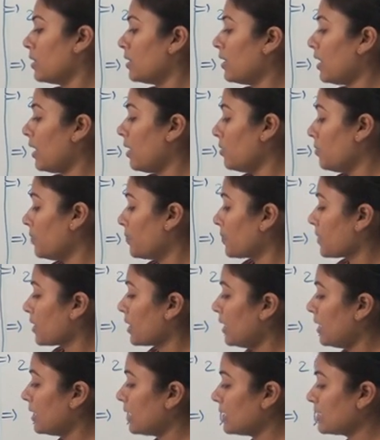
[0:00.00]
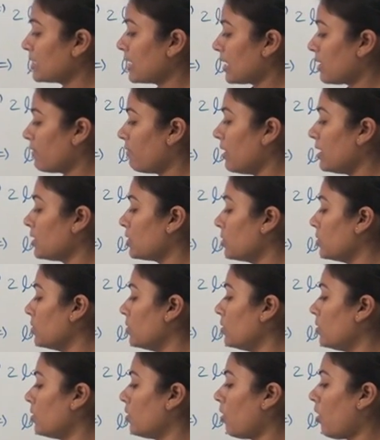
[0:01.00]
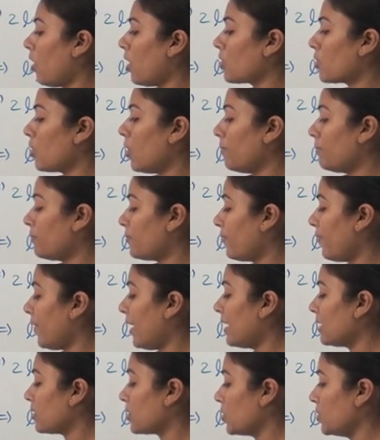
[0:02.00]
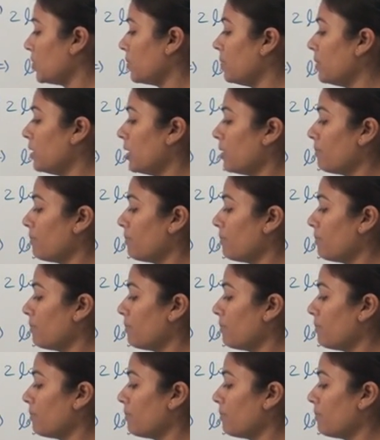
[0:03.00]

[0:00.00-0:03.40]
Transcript: Now it is equal to log of 12 cube,